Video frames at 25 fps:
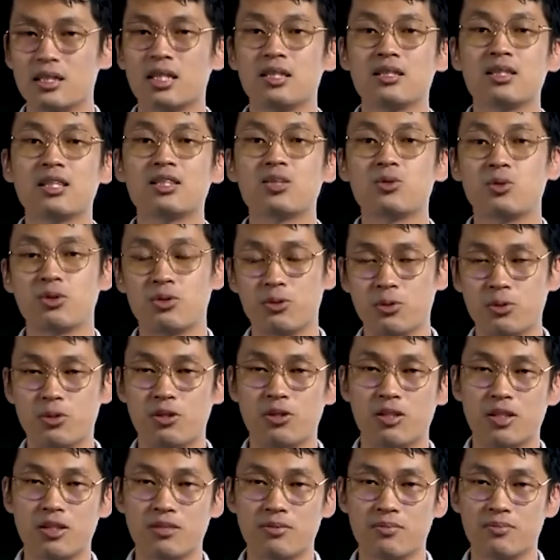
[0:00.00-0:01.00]
things will still
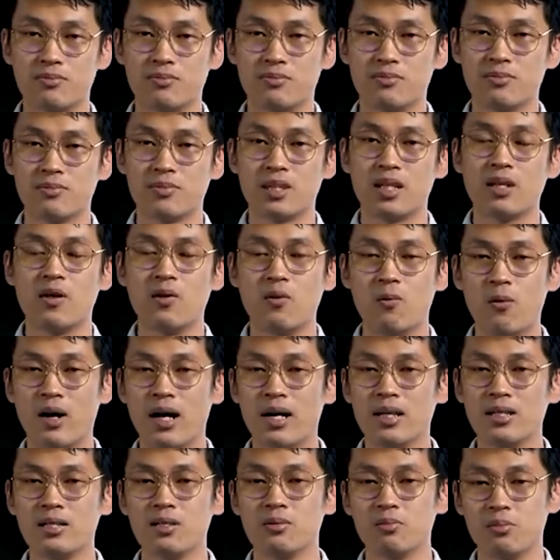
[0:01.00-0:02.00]
go wrong.
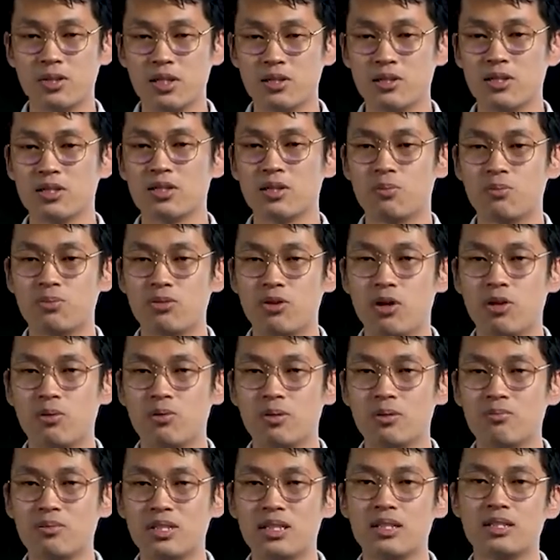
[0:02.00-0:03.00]
Why? Because the
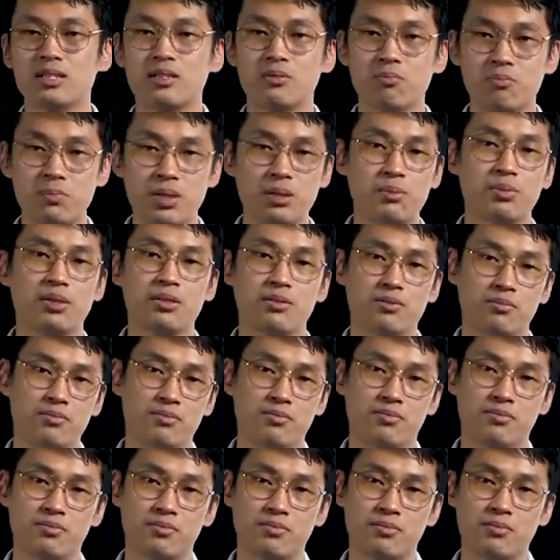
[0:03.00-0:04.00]
problem is people.
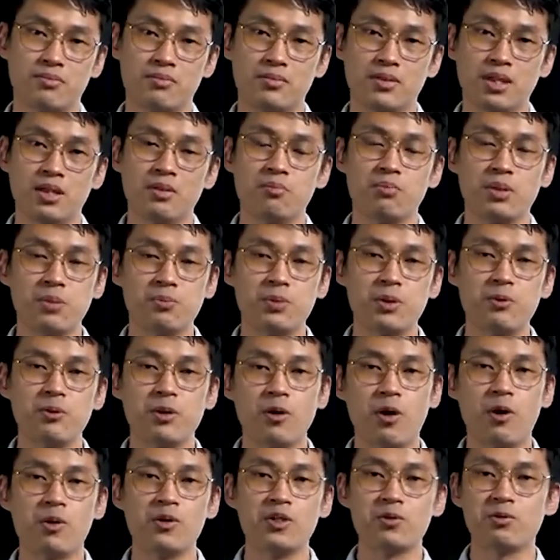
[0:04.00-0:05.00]
People
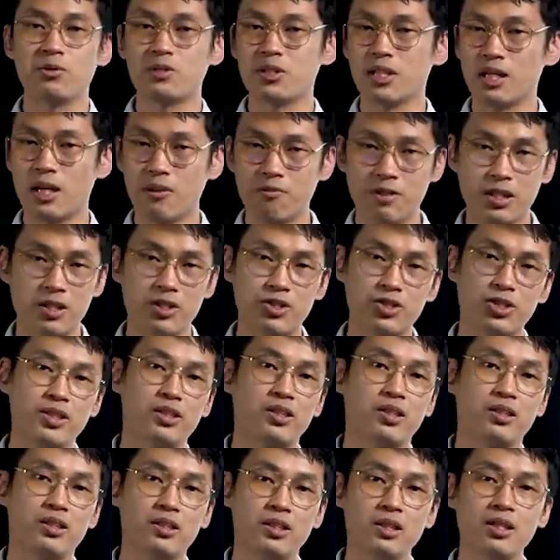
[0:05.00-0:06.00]
will always want to take advantage of
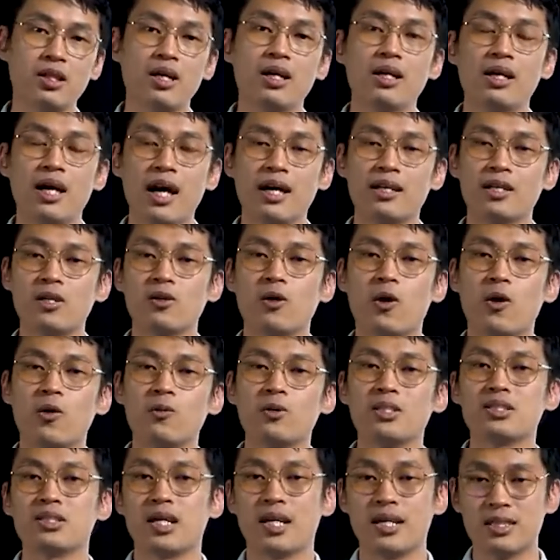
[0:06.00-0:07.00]
each other, and they
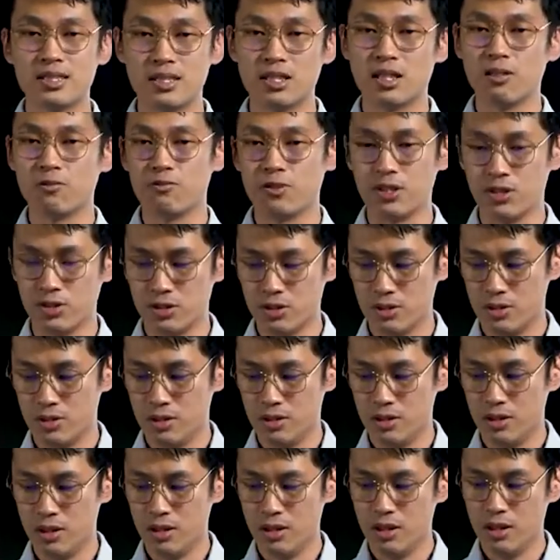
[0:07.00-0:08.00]
always are selfish.
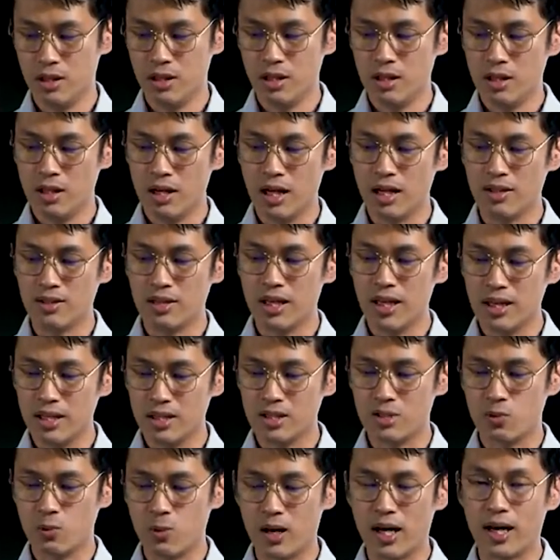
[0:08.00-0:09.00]
And
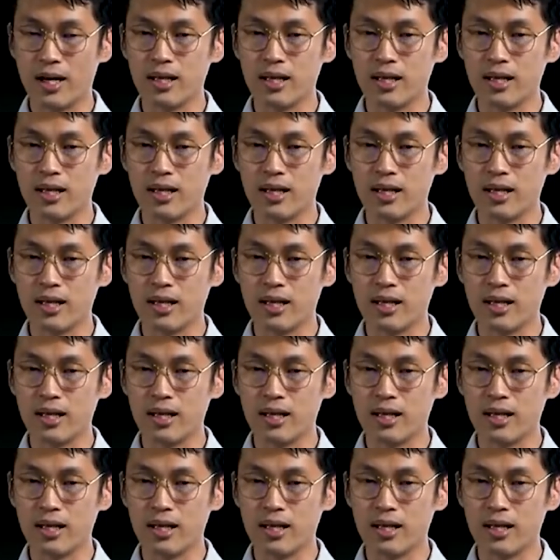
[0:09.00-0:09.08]
that is